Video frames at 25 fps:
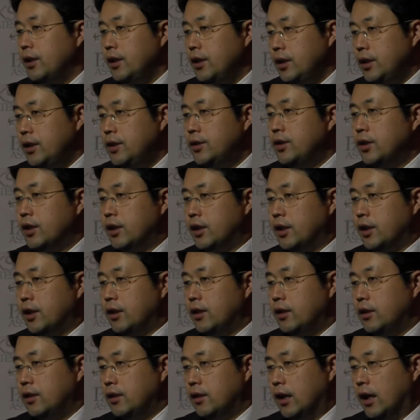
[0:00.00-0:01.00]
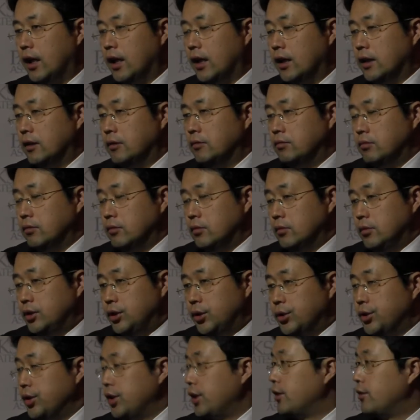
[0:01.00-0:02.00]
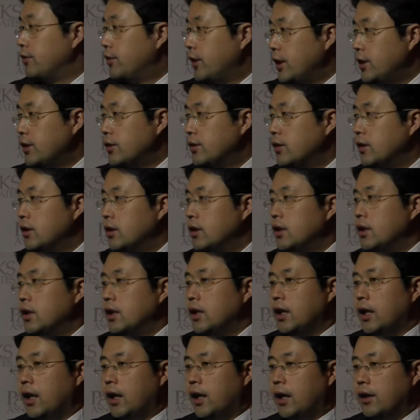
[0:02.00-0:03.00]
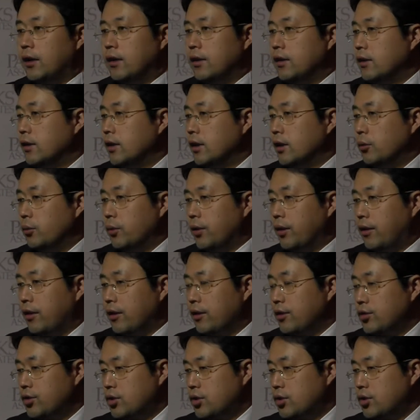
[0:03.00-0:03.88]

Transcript: easier uh, user interface and uh, with the